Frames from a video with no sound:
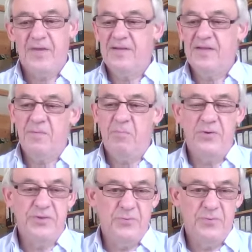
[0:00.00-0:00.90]
then the
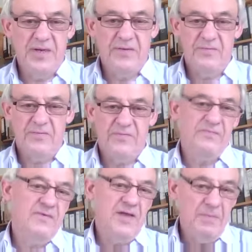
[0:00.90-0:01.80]
project would never have
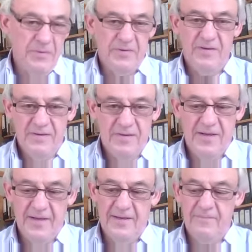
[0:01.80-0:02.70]
happened.
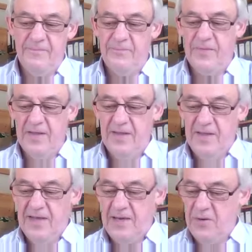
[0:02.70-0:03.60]
And
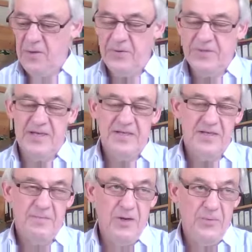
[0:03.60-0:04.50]
I'll come on to that
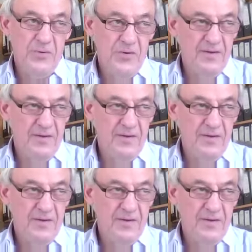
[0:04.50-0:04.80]
in a moment.